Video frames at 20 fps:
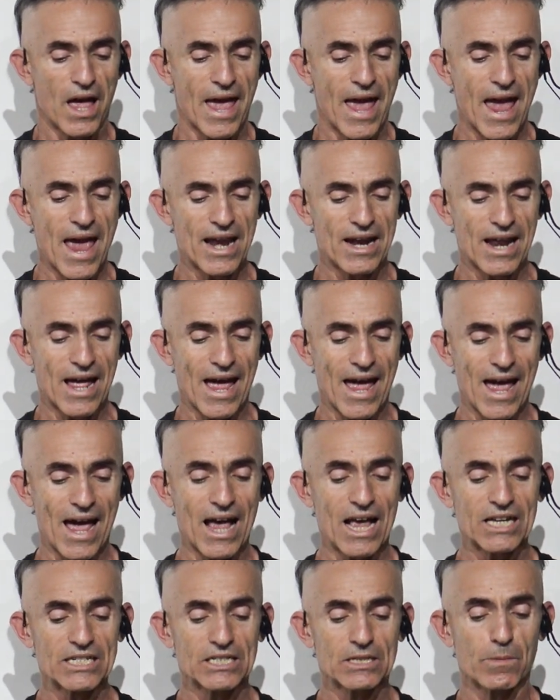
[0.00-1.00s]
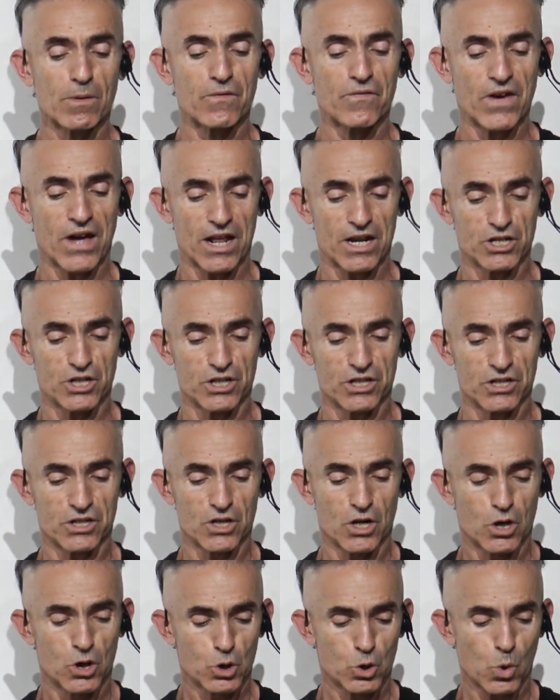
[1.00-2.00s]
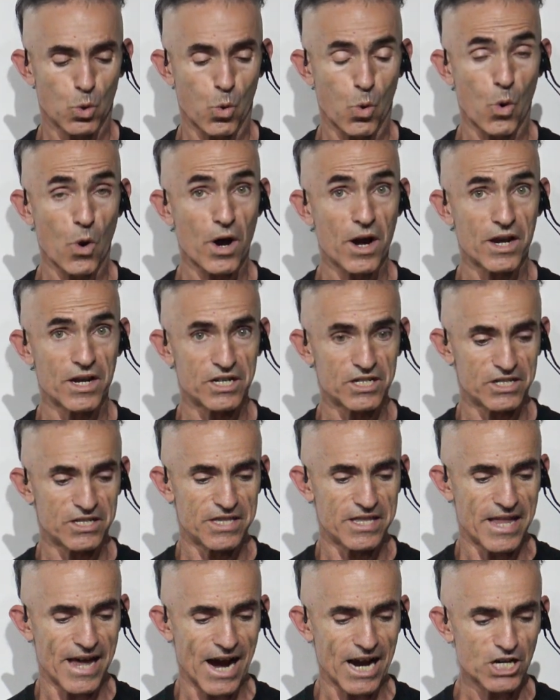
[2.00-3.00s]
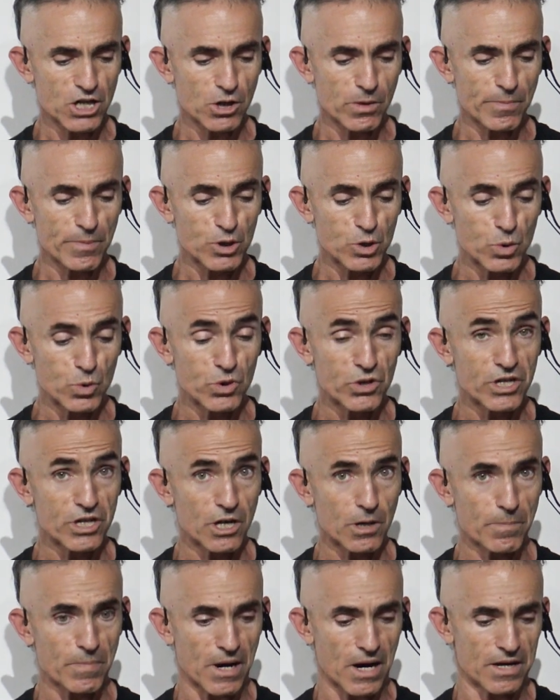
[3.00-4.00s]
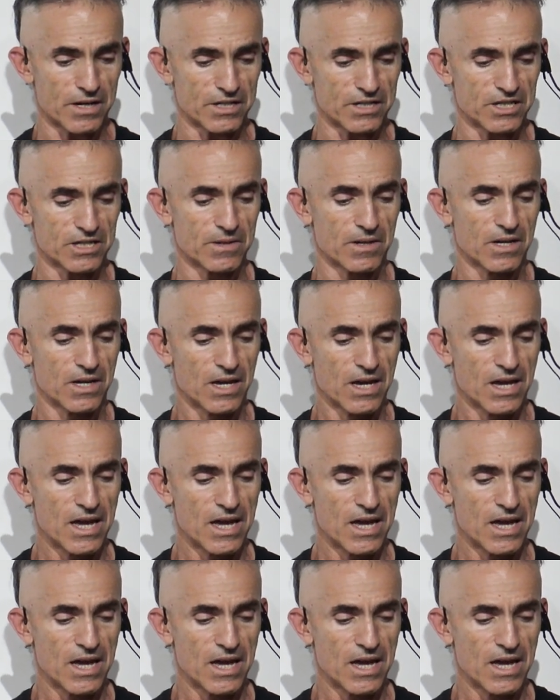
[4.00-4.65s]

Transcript: and it has some advantages. Taurine is naturally produced in our bodies.